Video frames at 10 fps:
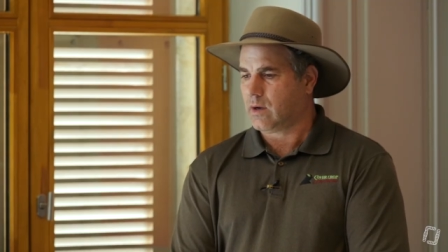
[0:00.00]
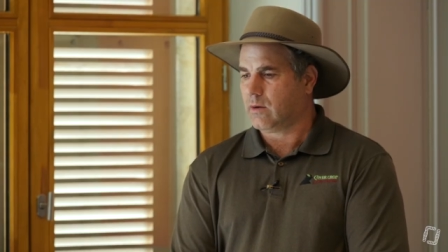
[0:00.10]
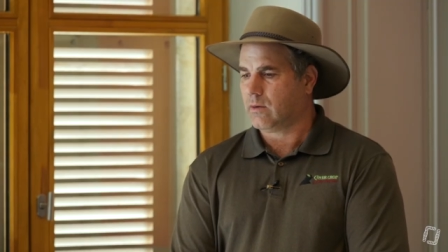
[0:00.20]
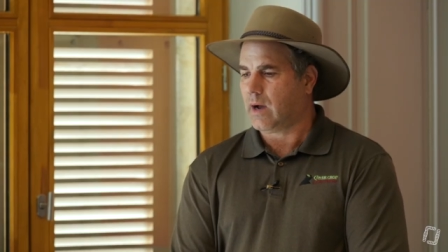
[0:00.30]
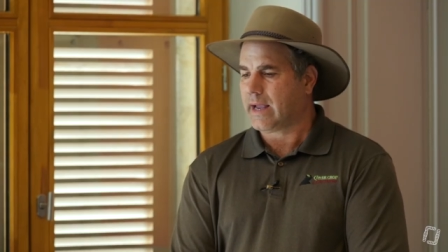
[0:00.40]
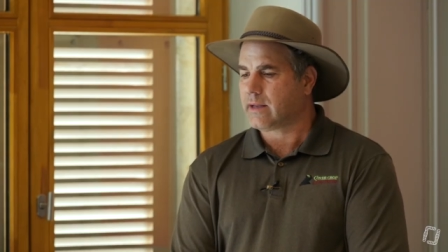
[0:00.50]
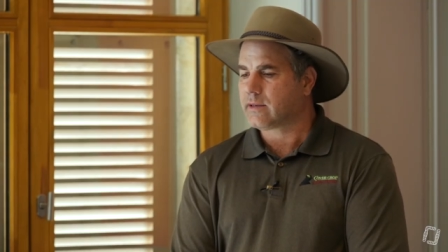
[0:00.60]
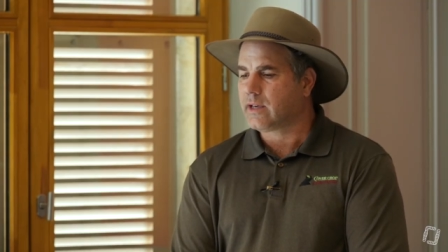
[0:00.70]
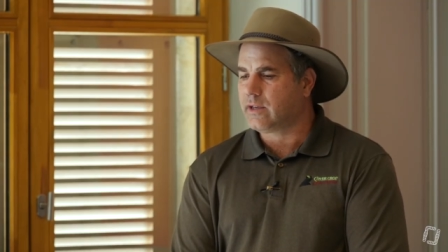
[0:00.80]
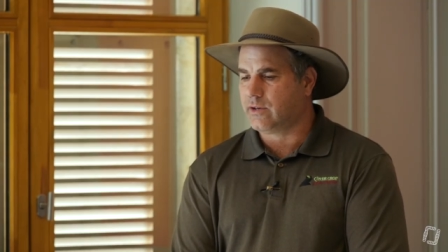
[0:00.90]
So I
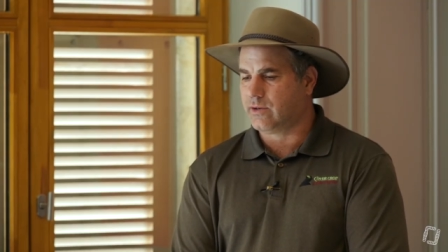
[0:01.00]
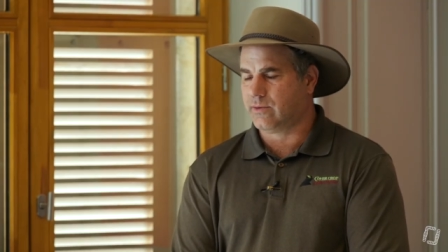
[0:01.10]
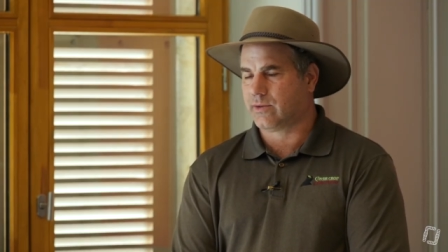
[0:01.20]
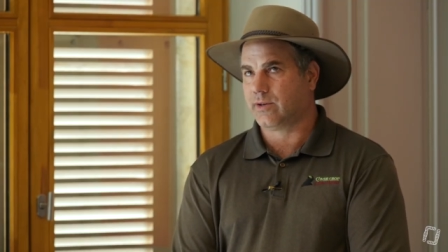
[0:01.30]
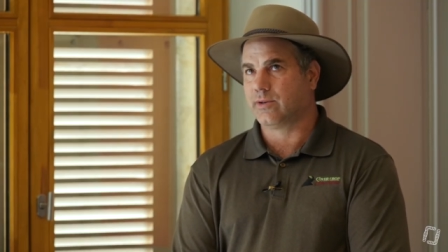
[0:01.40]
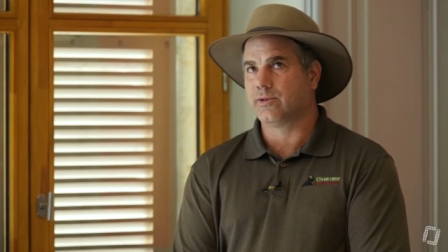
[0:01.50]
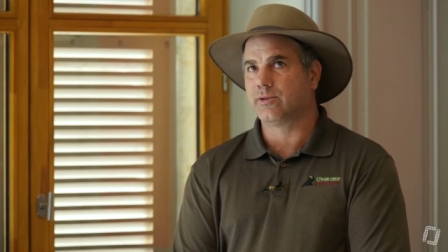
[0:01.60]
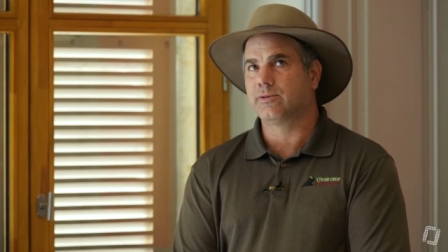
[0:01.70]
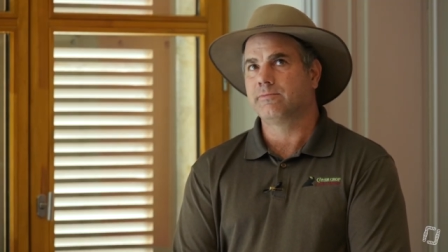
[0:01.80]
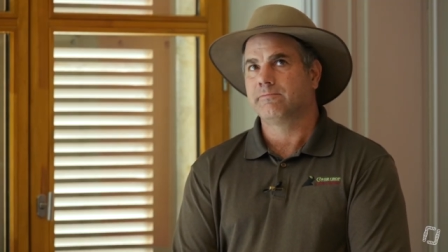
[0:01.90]
continue
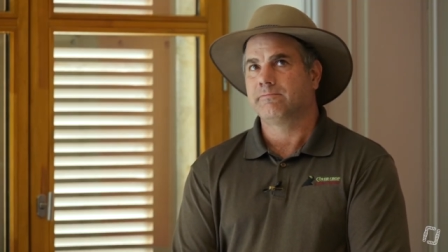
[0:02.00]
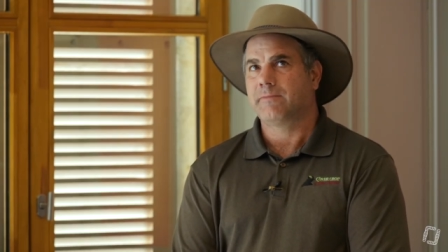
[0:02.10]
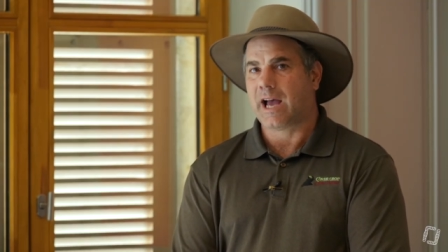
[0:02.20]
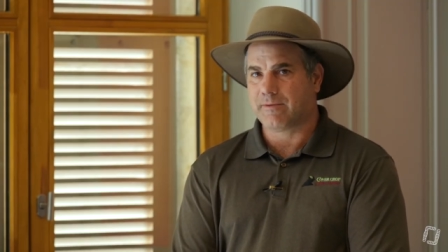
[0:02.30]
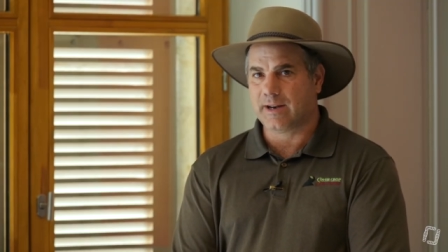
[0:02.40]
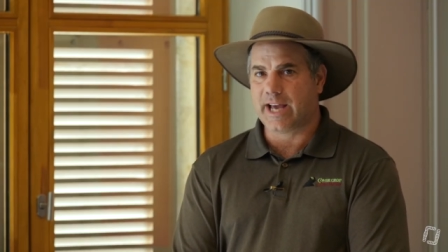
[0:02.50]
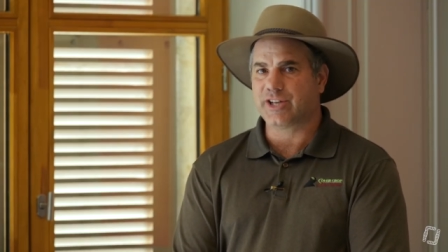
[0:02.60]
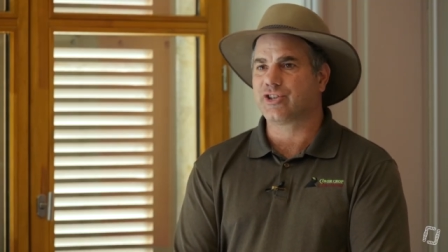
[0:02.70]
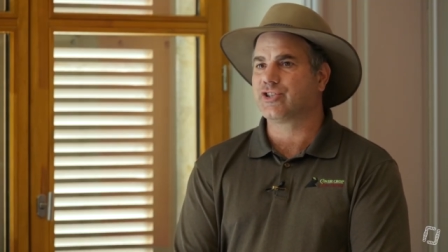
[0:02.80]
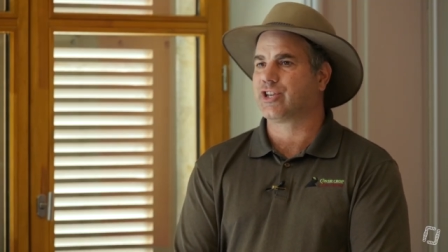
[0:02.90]
to have
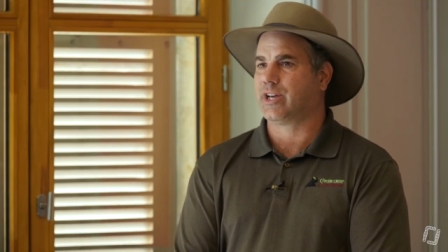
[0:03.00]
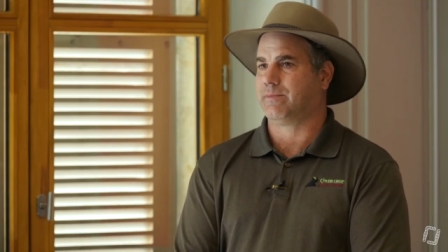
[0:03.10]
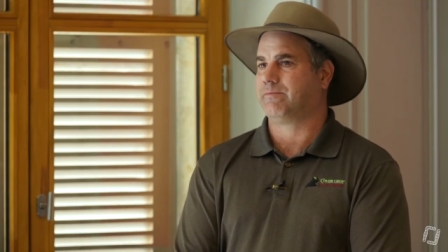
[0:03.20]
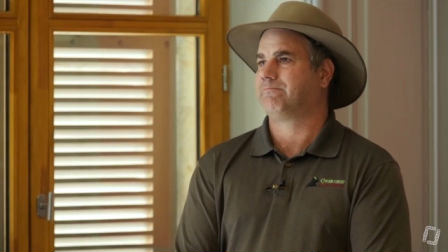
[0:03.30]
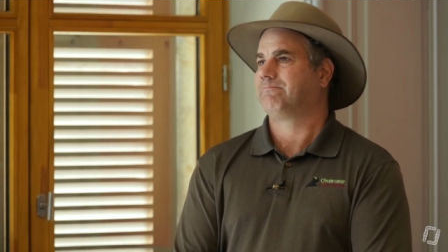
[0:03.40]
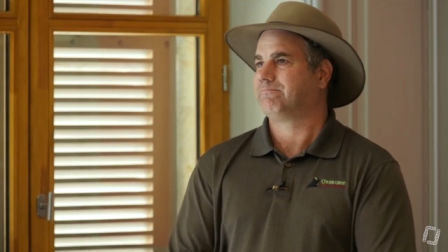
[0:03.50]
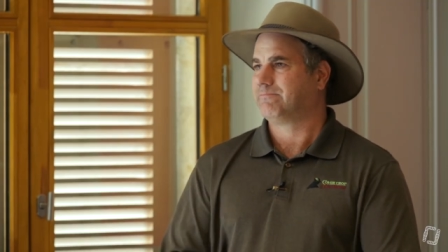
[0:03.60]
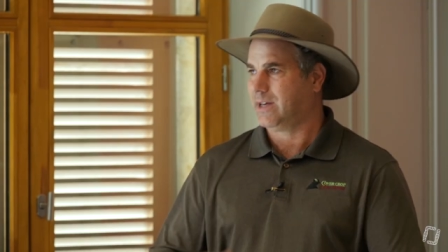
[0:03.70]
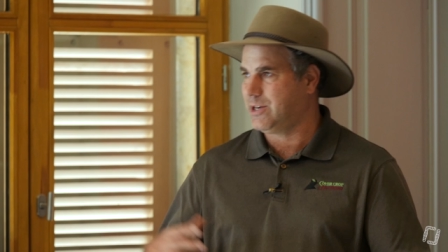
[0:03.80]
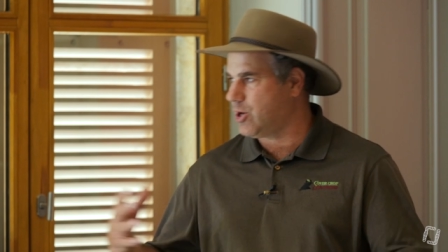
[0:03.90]
relationship
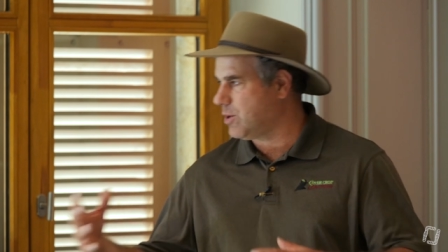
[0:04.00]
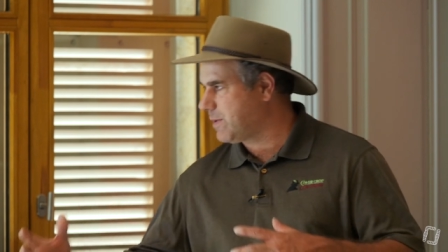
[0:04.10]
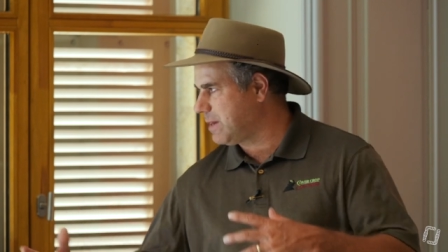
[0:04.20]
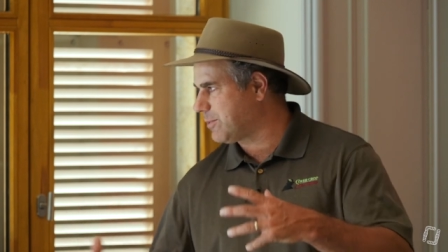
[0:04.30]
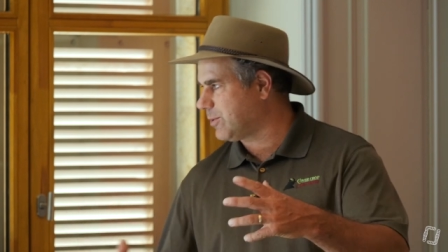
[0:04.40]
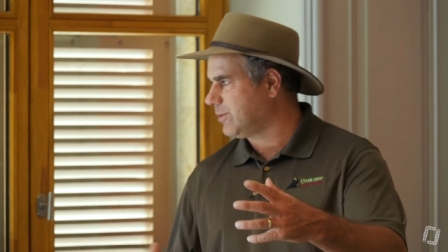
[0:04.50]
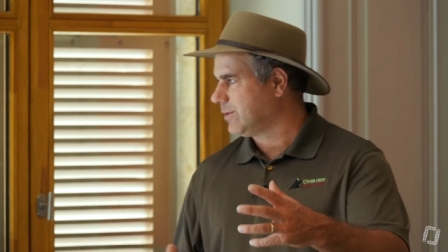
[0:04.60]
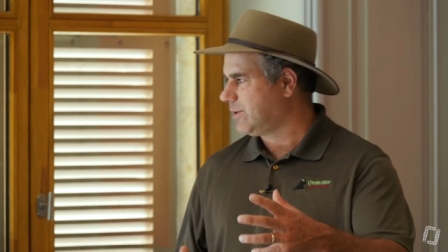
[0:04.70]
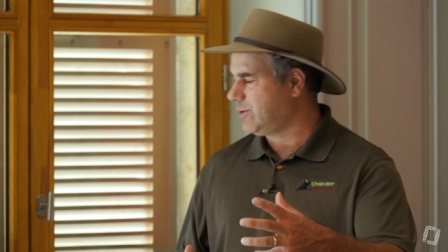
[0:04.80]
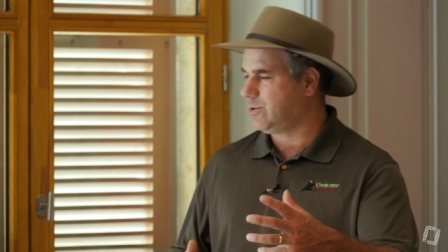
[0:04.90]
and know
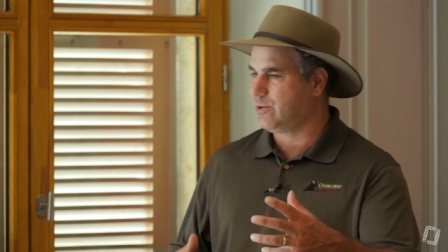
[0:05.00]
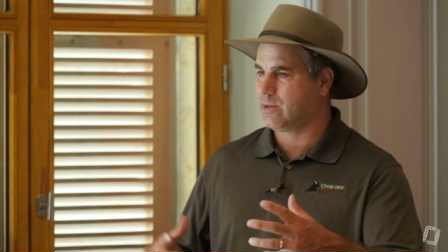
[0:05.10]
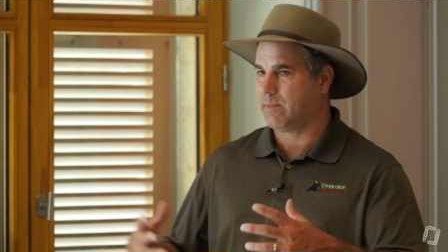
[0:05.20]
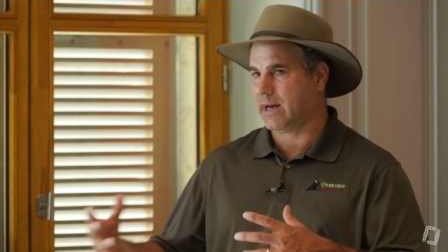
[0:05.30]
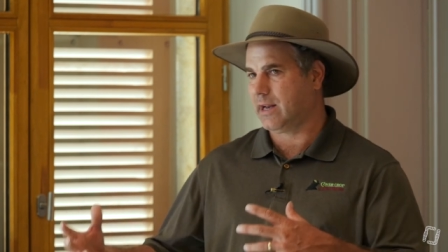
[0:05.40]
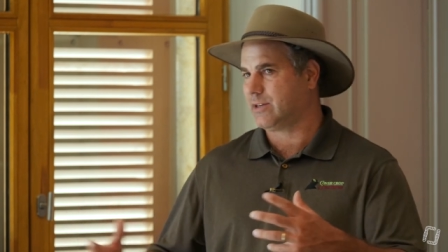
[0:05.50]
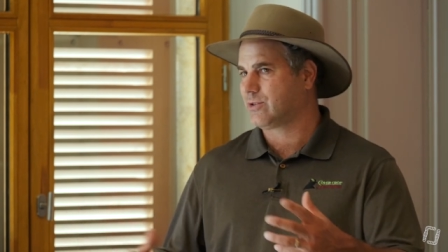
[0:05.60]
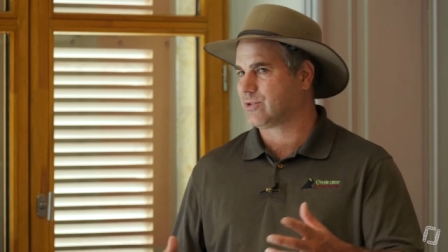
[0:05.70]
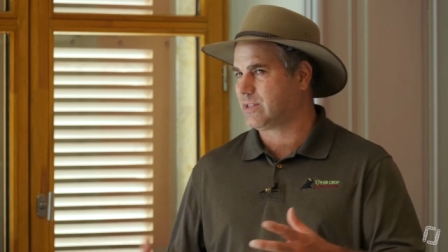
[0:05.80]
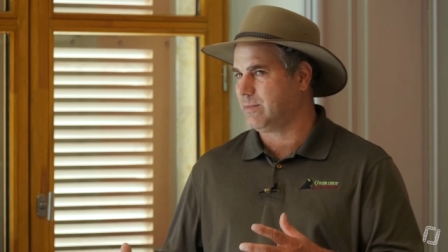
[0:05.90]
people who do the
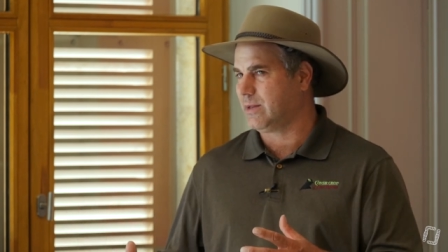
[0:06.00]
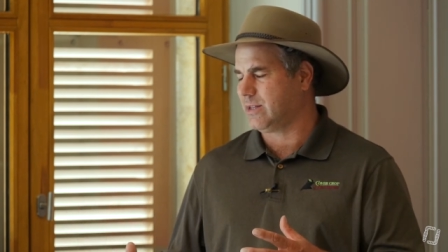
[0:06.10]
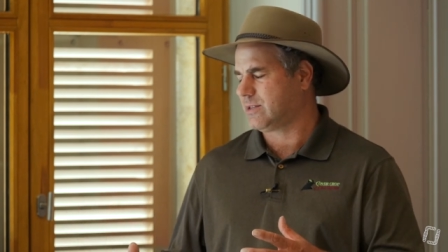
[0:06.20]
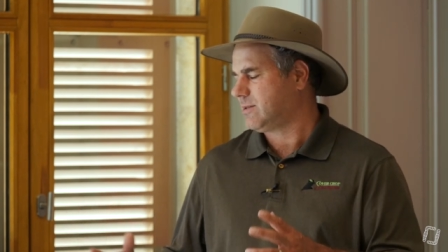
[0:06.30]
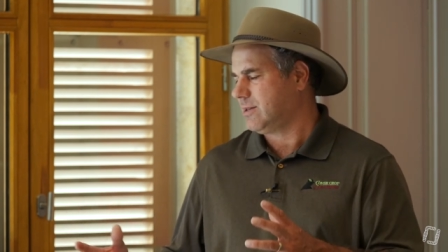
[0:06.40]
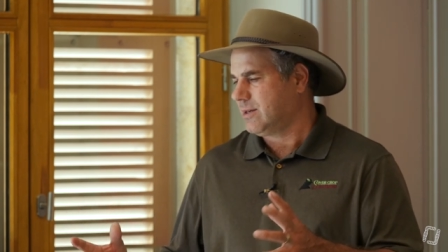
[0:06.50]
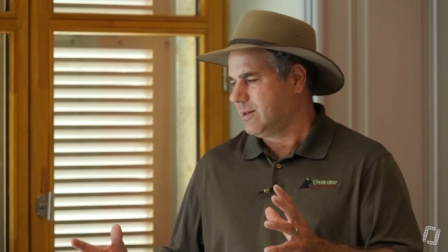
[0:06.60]
biological stimulants,